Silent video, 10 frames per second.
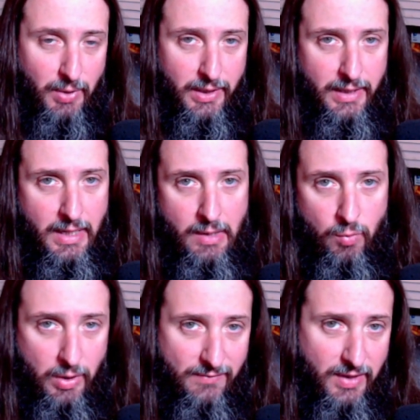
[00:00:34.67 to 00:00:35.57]
But
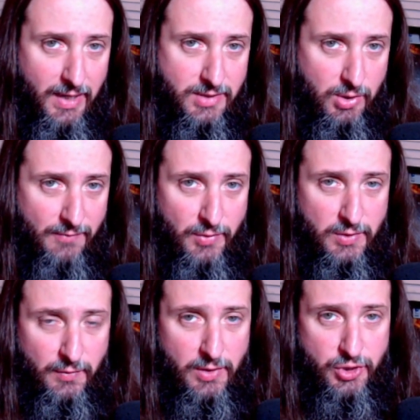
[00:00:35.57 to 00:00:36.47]
we'll give you guys a Clip
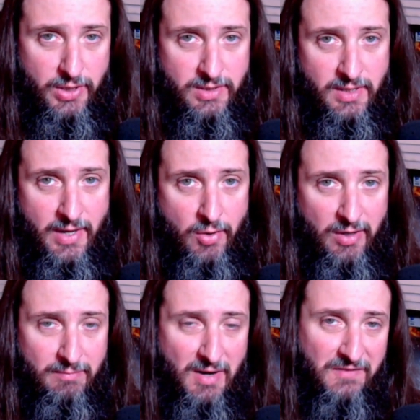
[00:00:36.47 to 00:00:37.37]
Notes versions, and then I'll
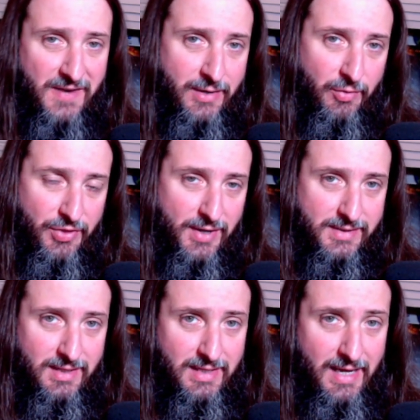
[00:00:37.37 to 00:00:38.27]
give my final
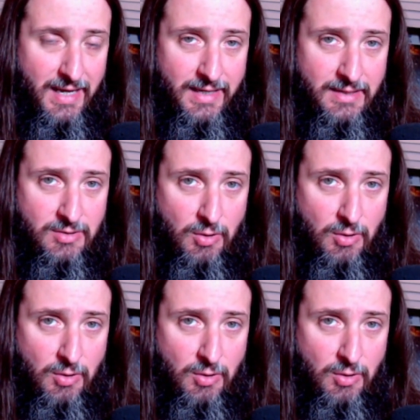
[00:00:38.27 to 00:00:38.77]
thoughts at the end.